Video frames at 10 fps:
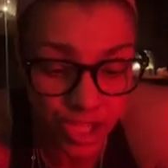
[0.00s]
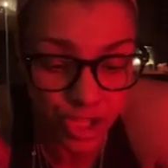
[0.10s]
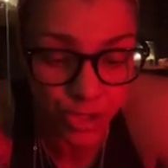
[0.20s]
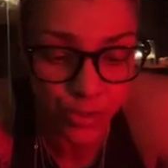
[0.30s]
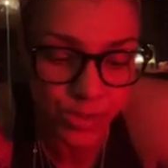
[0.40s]

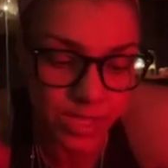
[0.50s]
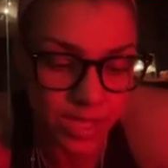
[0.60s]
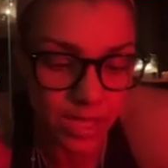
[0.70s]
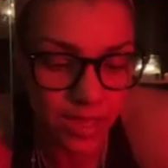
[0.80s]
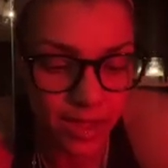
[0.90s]

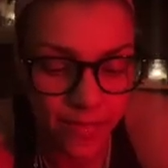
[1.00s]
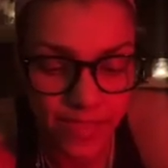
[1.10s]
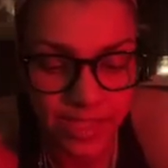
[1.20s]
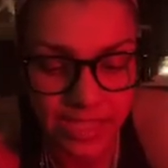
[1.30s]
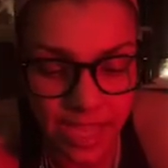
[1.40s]
issues.
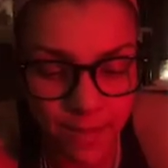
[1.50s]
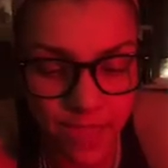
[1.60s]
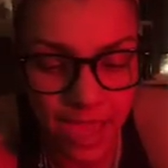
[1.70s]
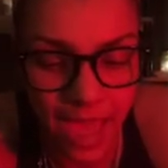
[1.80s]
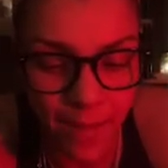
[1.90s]
The same
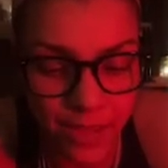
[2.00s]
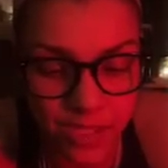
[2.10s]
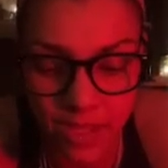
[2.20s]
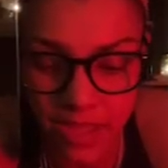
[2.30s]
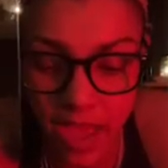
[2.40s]
thing
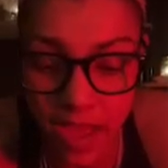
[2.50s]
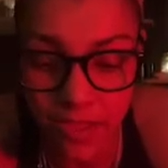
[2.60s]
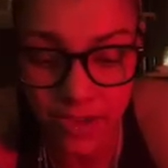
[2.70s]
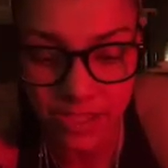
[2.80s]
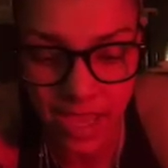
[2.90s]
happens on the
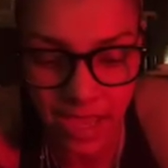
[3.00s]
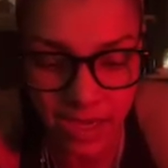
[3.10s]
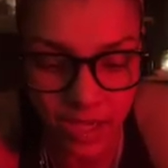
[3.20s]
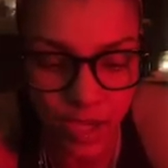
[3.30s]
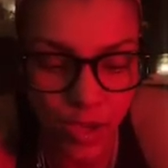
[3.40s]
other
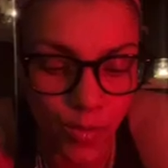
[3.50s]
side,